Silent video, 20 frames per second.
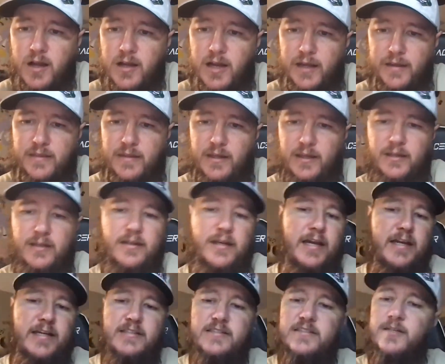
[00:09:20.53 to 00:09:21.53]
I think.
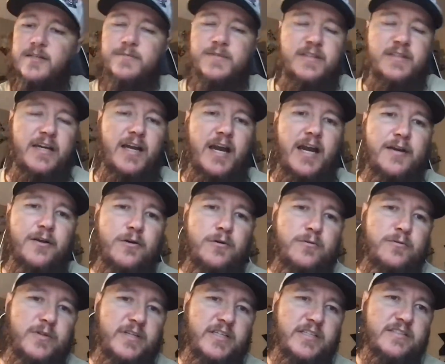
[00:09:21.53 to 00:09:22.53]
Yeah, it's something like, I
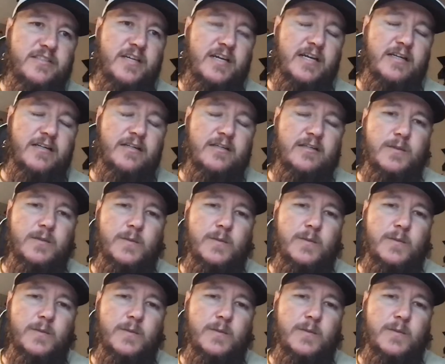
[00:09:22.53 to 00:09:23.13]
know he's got